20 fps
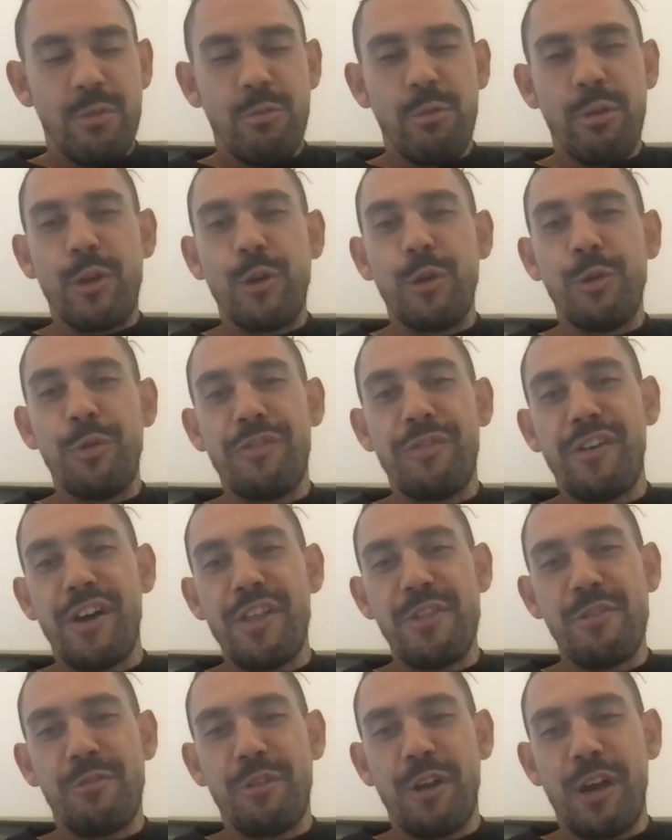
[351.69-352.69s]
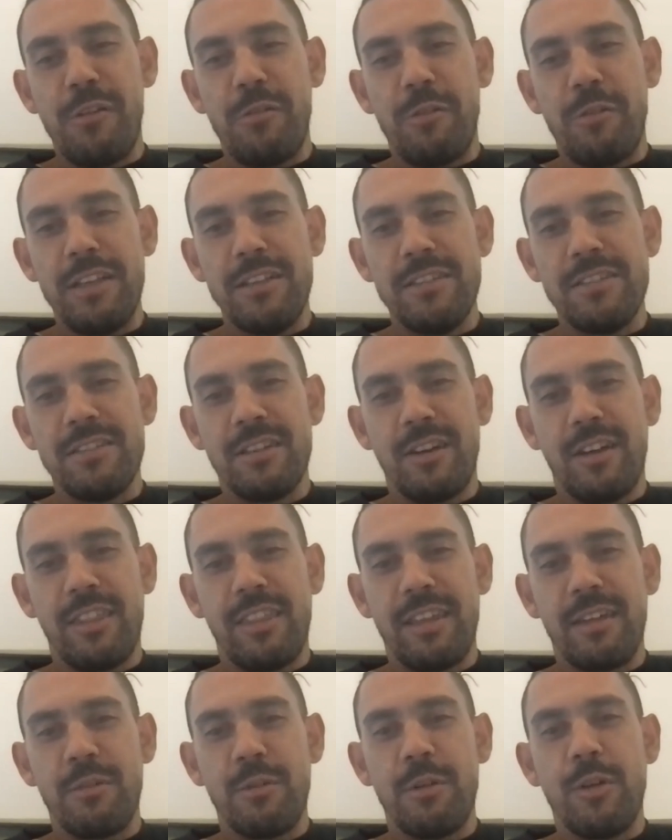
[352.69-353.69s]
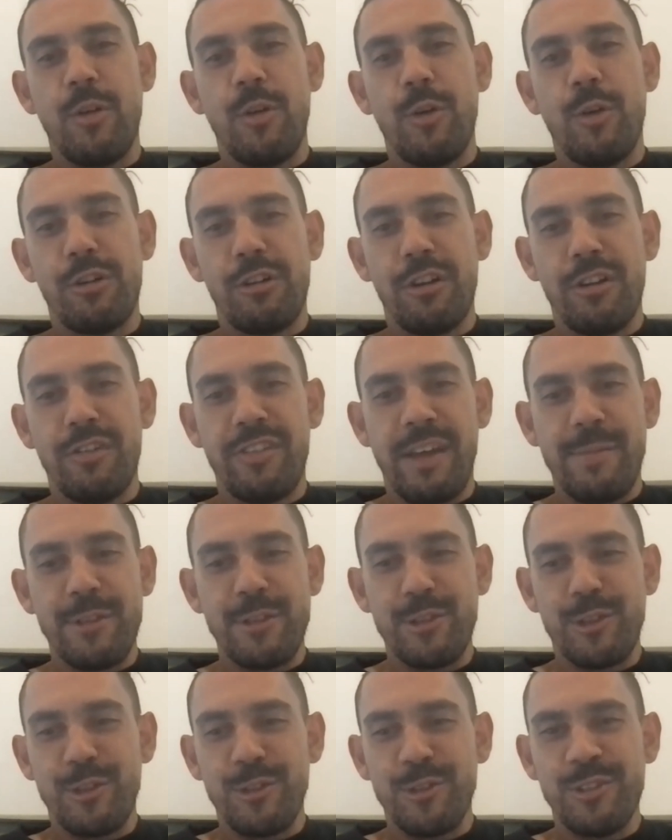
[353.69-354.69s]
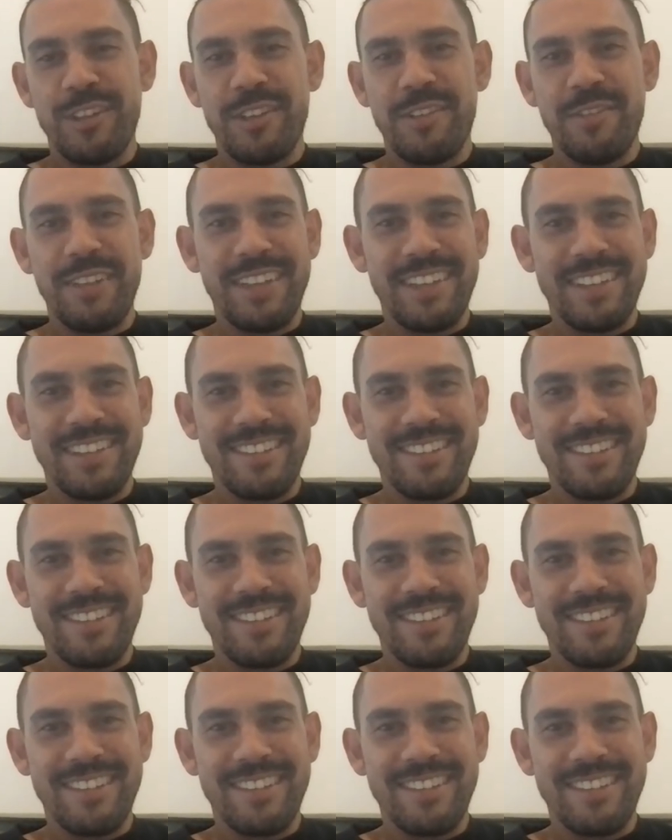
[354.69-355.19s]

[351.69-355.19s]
We couldn't find the right one, so I think we'll order off Amazon or something.